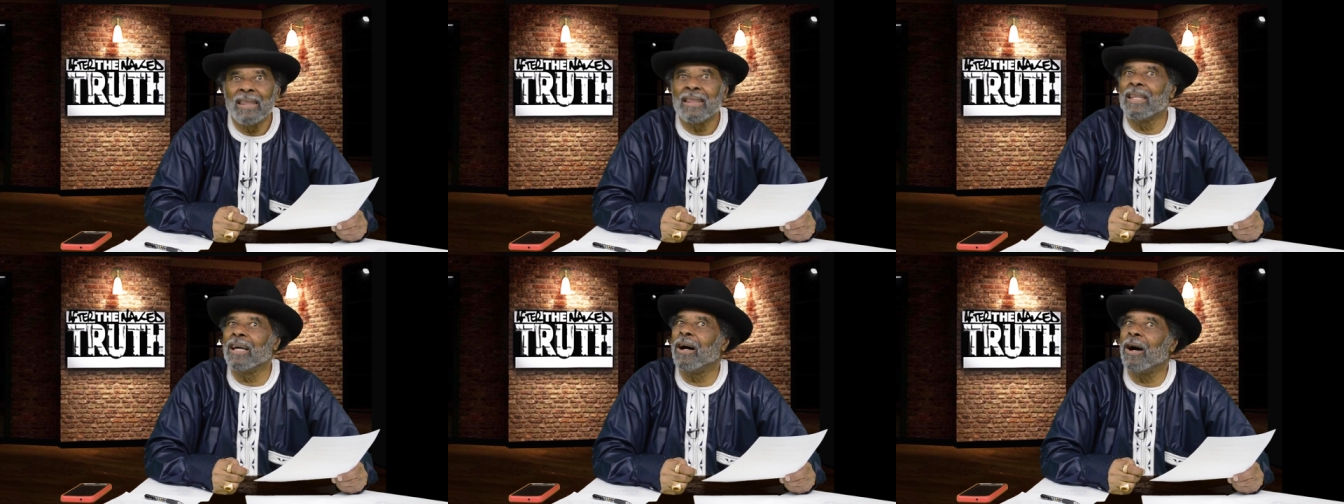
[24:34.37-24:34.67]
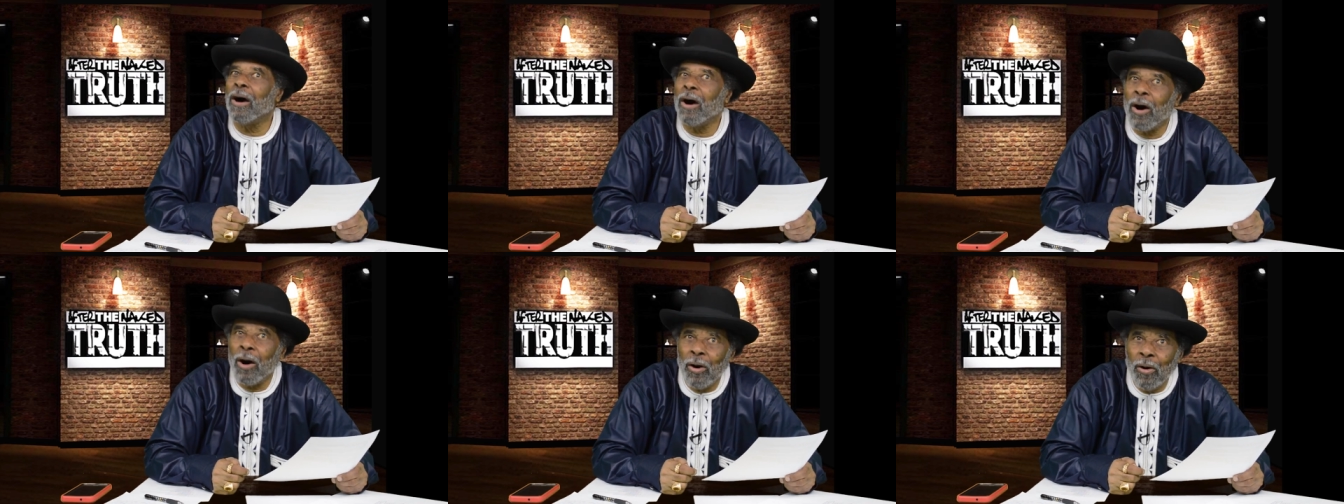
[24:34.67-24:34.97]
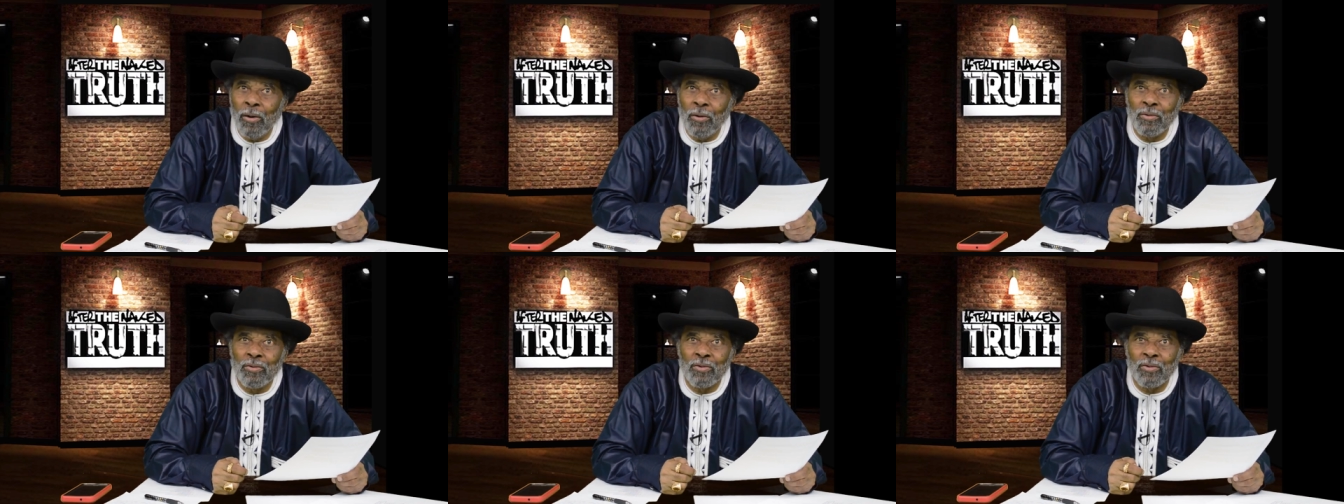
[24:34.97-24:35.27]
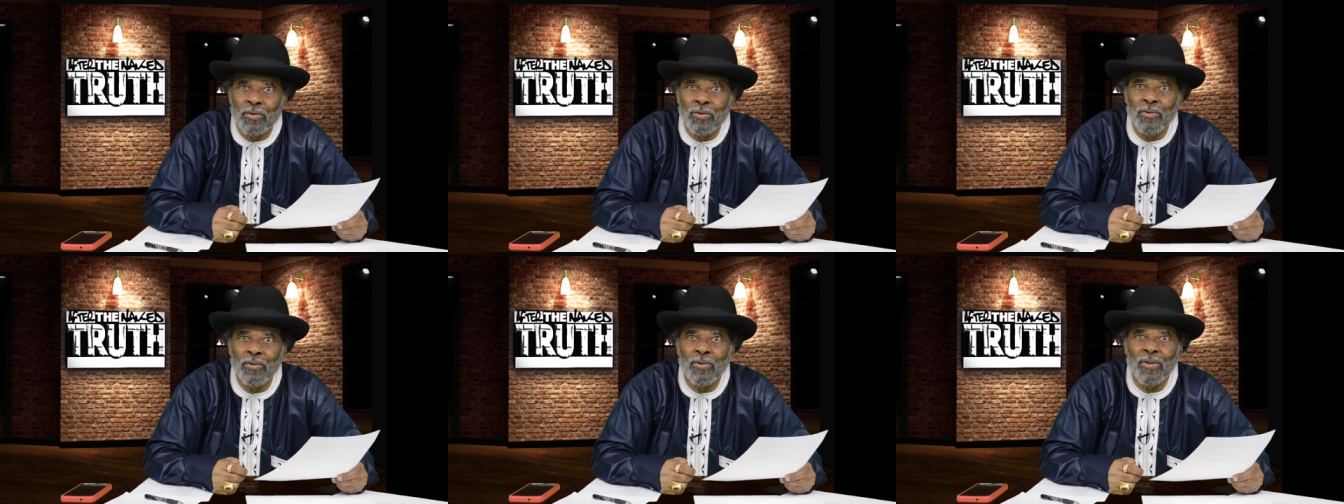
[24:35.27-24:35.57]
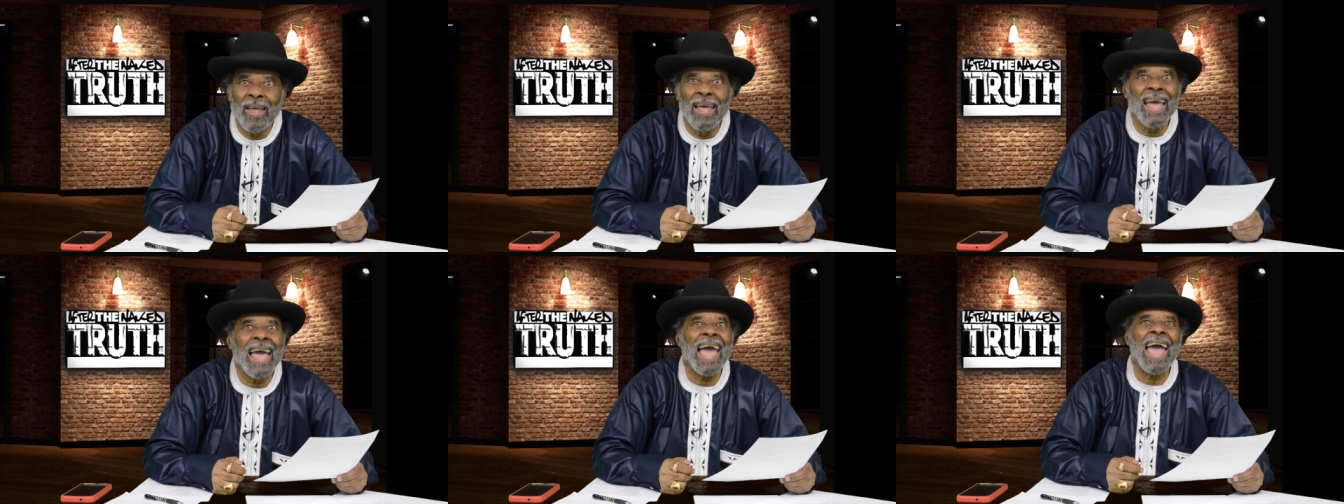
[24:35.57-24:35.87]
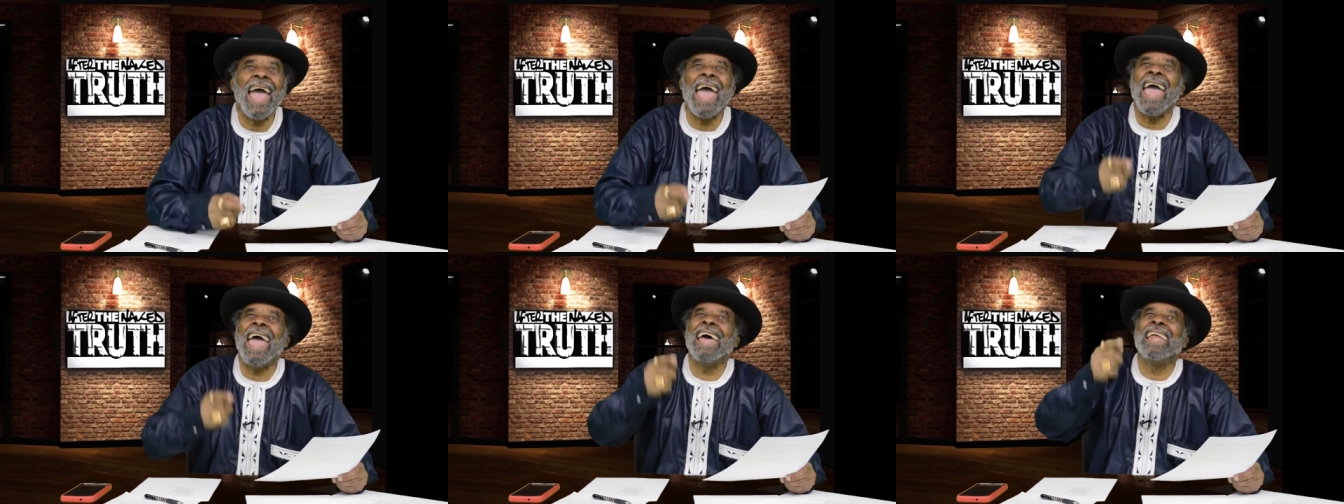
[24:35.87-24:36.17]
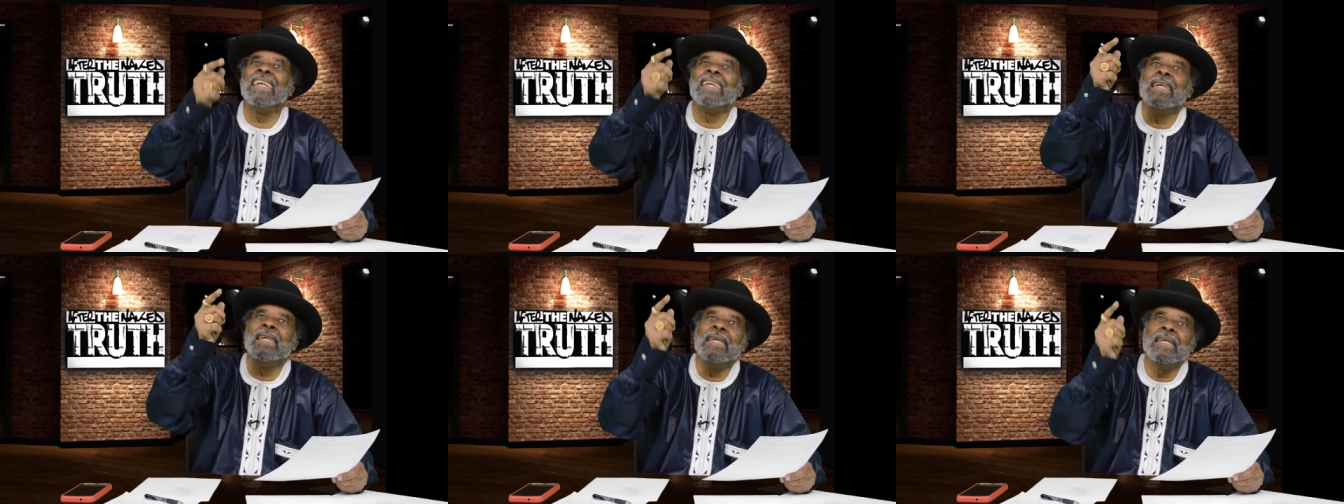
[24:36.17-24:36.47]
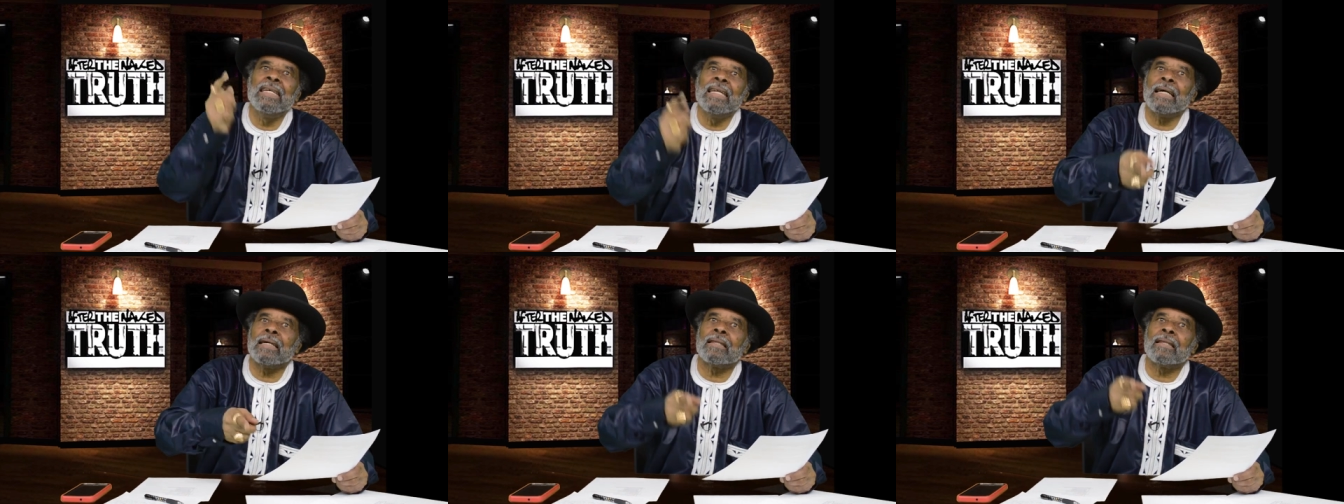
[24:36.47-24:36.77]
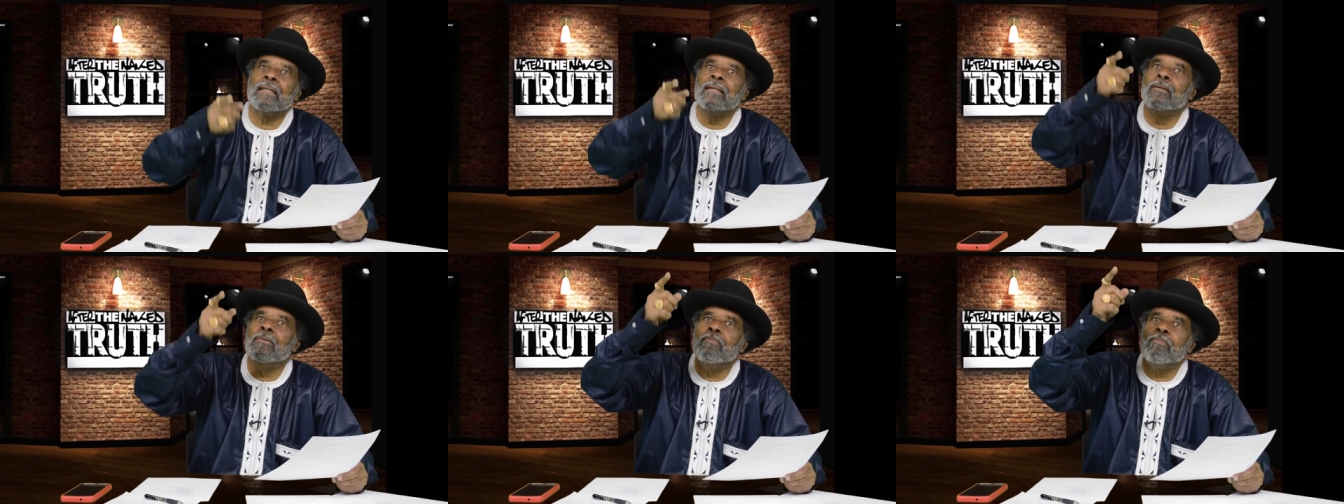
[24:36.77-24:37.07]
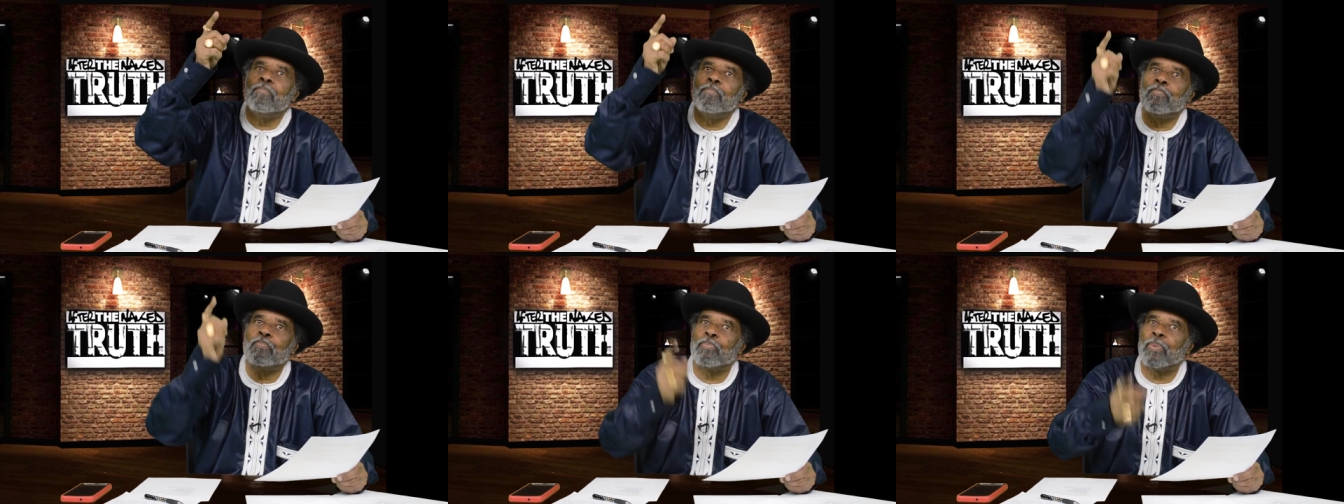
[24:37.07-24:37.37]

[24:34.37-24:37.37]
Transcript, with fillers: the whole truth, and nothing